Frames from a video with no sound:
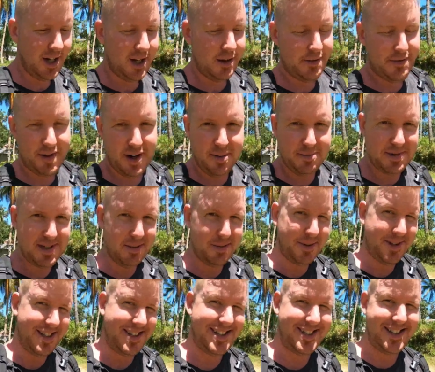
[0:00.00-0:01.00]
from some
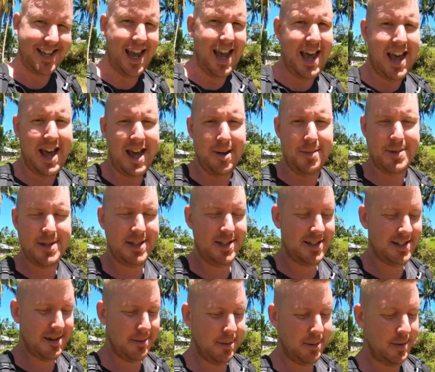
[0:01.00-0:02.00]
of the scams and
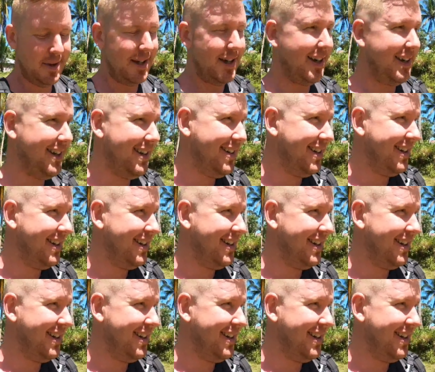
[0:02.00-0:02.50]
some of the